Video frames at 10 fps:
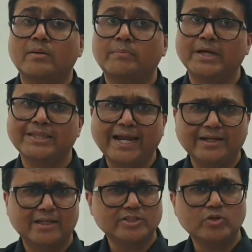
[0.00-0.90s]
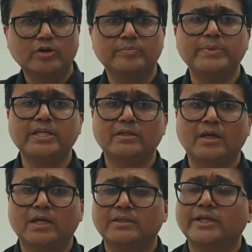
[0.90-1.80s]
But that does not
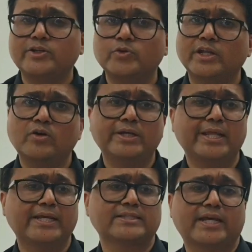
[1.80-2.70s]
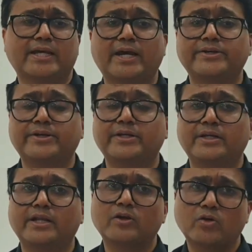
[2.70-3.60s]
mean that you cannot take psychiatry
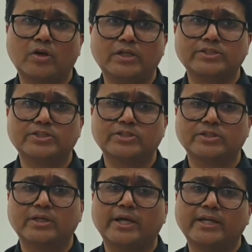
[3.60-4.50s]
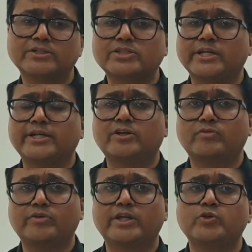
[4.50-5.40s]
in a college in a state
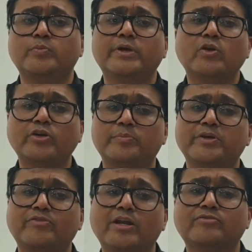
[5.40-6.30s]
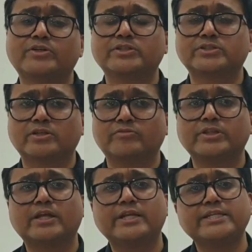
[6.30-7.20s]
where you may not be well versed
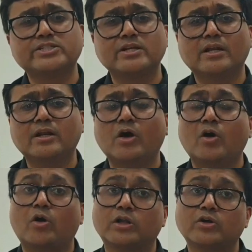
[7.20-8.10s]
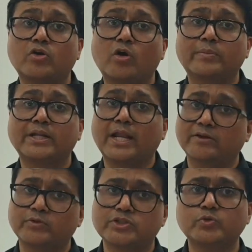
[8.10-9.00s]
with the regional or the common
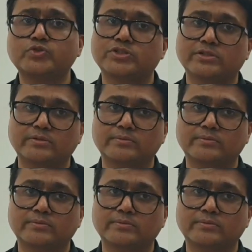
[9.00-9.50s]
language used.